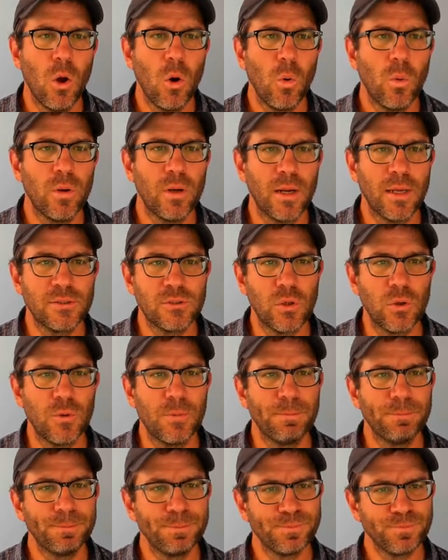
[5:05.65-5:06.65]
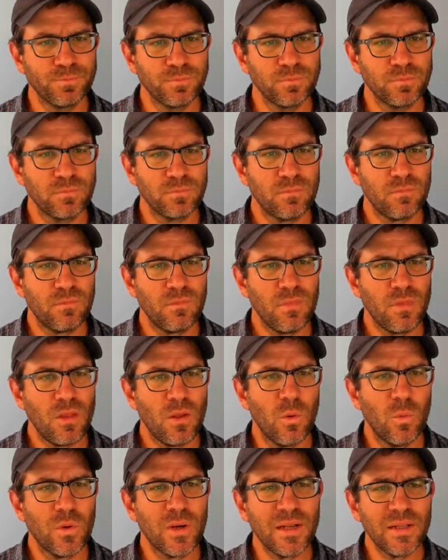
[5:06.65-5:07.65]
What, uh, so
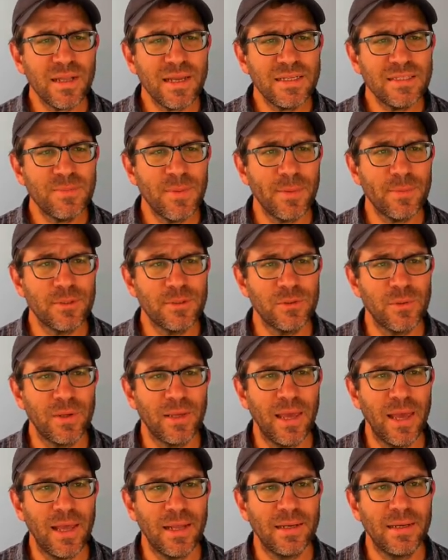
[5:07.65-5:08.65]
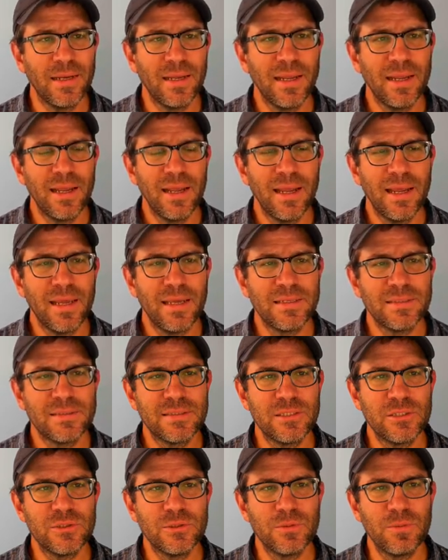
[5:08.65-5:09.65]
what I'd like to be able to do again is
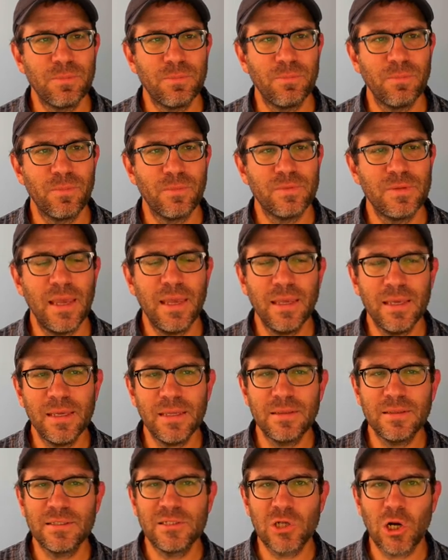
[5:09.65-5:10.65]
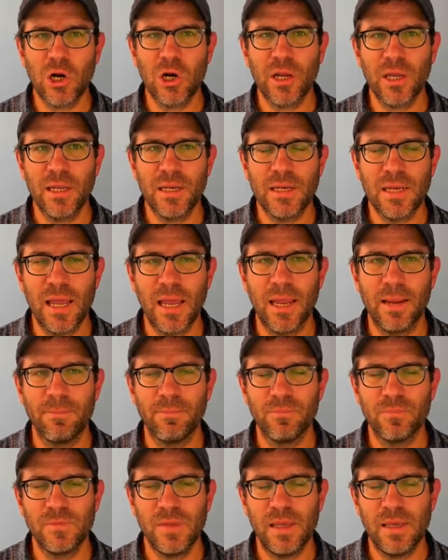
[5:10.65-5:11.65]
to take in the target
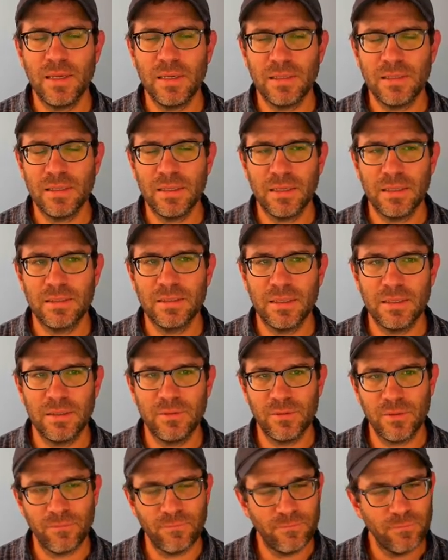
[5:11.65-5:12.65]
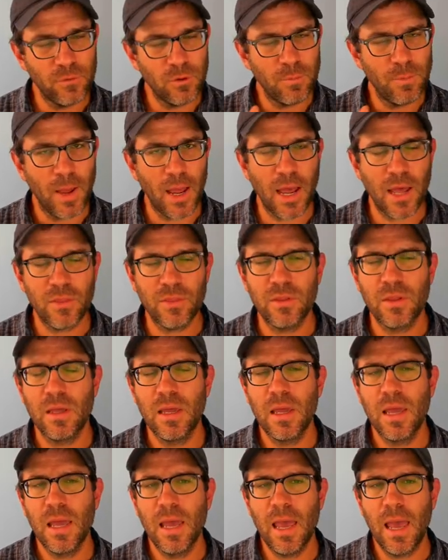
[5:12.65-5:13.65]
name, take in the, the, the full path
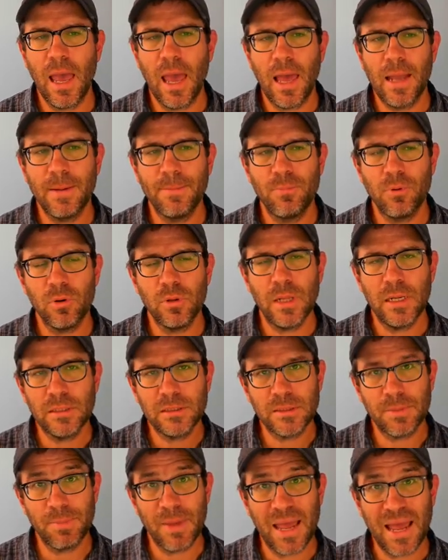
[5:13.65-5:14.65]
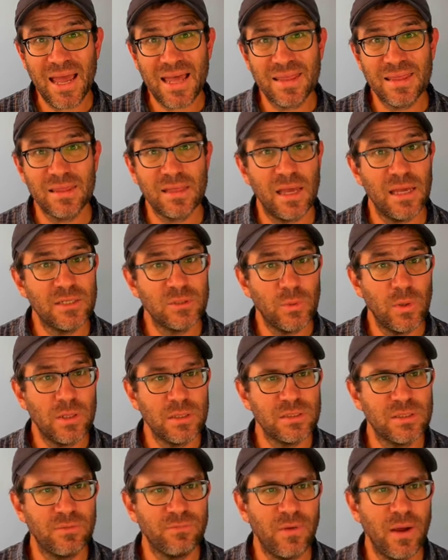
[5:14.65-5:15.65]
and pull out the path as well
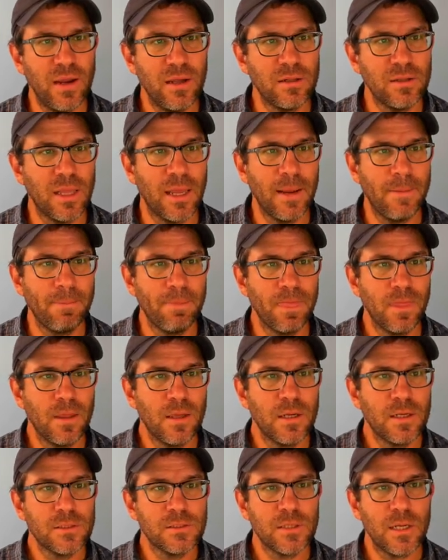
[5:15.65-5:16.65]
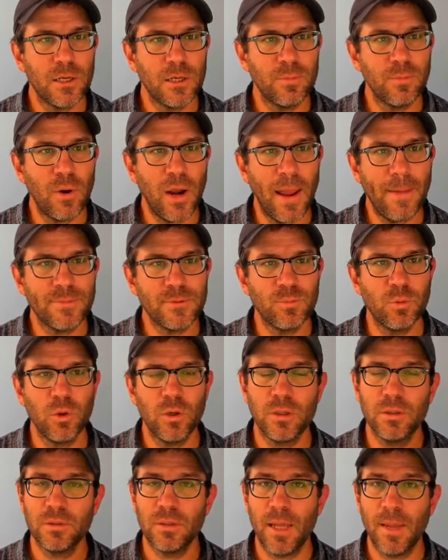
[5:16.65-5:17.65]
as the file name so I could perhaps
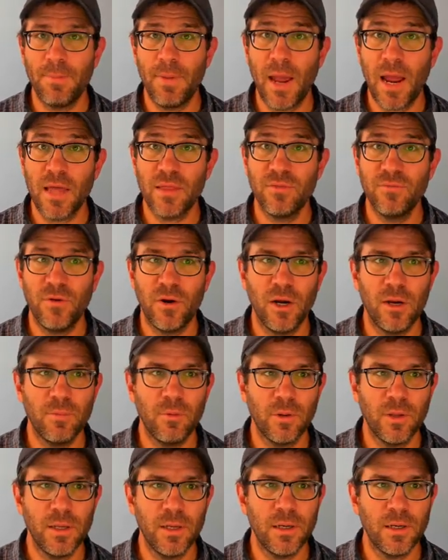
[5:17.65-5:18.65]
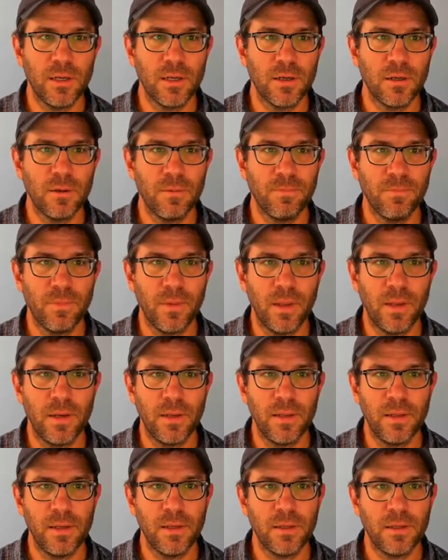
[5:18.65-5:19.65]
put a path variable here and
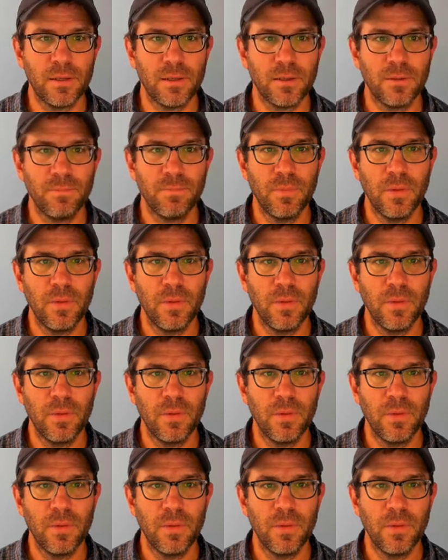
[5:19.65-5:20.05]
here,